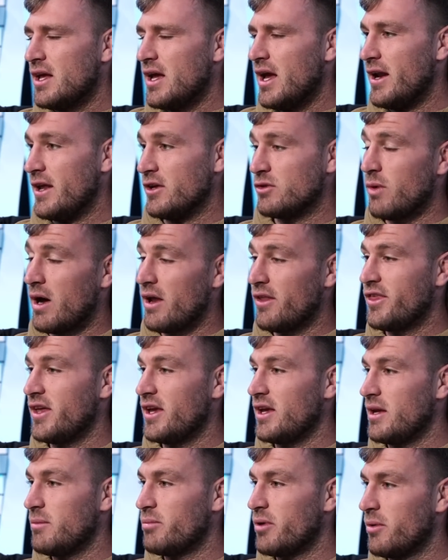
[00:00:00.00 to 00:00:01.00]
And there's one
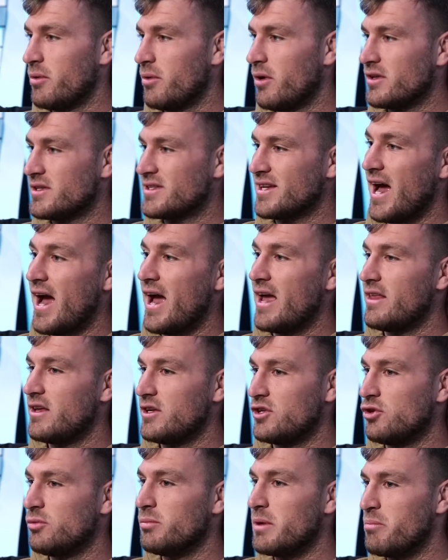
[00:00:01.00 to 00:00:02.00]
thing he probably won't say that
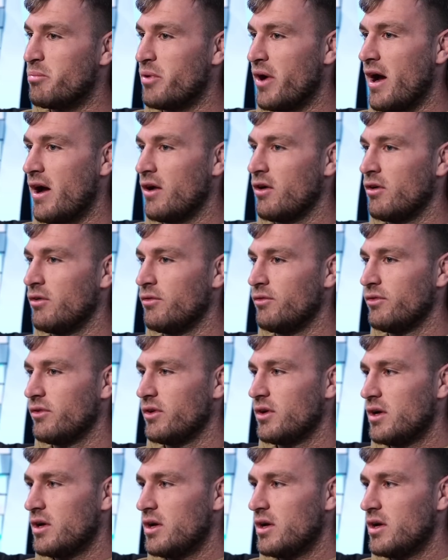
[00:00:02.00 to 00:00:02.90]
he should be proud of.